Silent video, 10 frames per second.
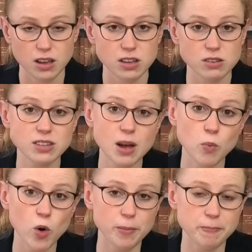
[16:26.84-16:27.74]
So step
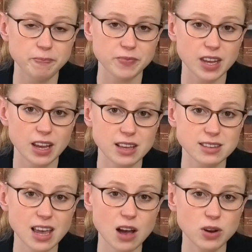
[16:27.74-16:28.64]
1
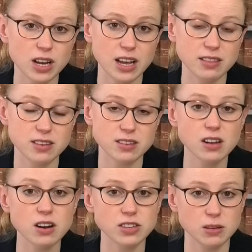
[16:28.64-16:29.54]
is calculate the
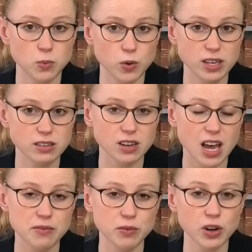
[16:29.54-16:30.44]
starting point
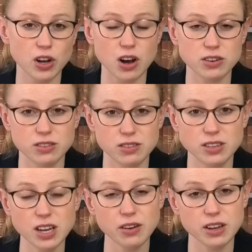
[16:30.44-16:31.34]
having regard to the
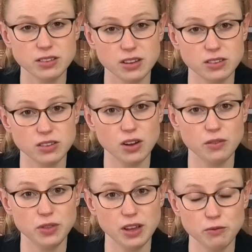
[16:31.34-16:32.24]
seriousness
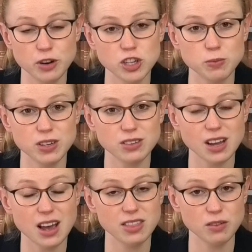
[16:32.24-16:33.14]
of the infringement
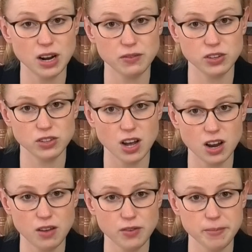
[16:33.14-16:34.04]
and the relevant
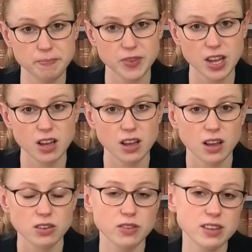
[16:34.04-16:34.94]
turnover.
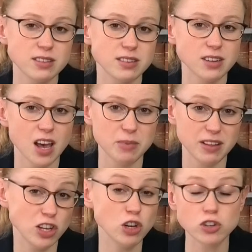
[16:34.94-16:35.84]
So this is determined
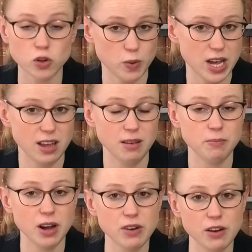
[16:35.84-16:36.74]
in the usual way
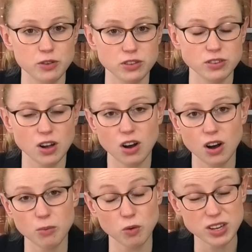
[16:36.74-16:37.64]
by reference to
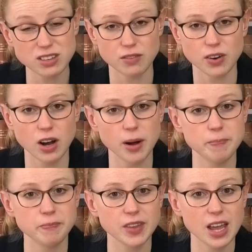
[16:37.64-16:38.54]
harm or risk of
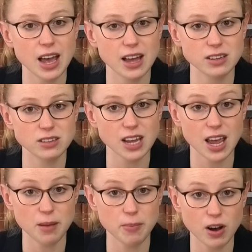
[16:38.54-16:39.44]
harm and
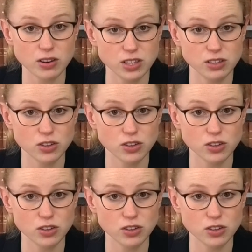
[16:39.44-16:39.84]
a party's